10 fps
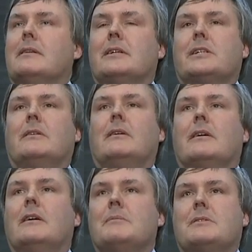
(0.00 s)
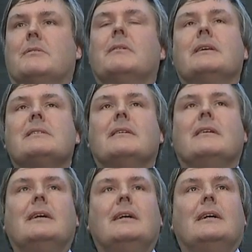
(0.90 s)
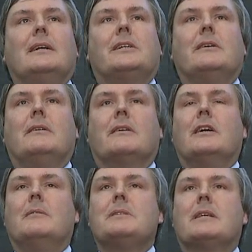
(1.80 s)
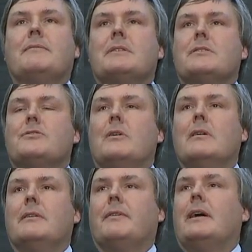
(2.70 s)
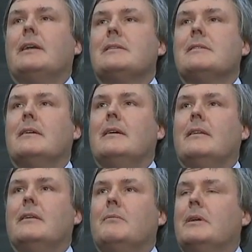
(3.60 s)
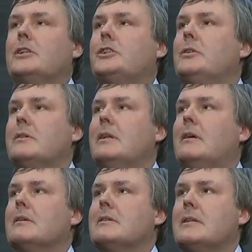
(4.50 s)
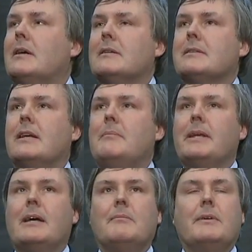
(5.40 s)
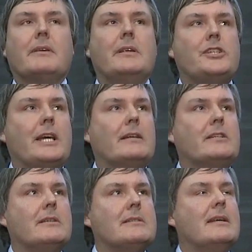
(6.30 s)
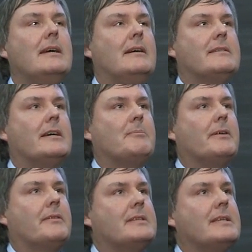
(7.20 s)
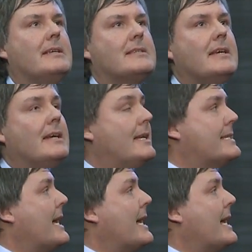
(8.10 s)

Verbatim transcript: in the Sherlock Holmes stories, Sherlock Holmes gives the strong advice that one should not start coming up with conjectures and hypotheses and